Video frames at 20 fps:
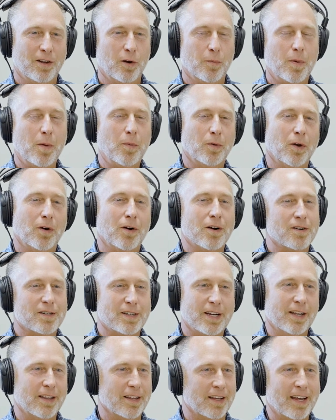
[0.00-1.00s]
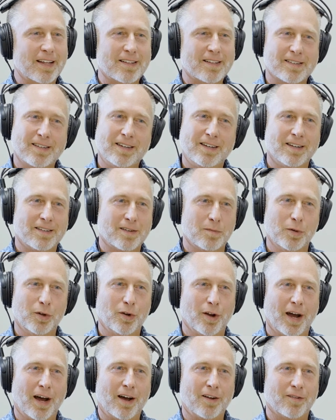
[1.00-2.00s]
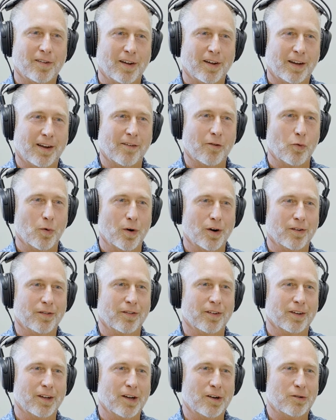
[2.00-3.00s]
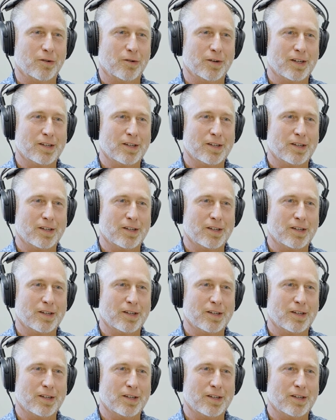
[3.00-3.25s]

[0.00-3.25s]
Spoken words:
people don't understand that Kansas City doesn't build a house like everywhere else in the country.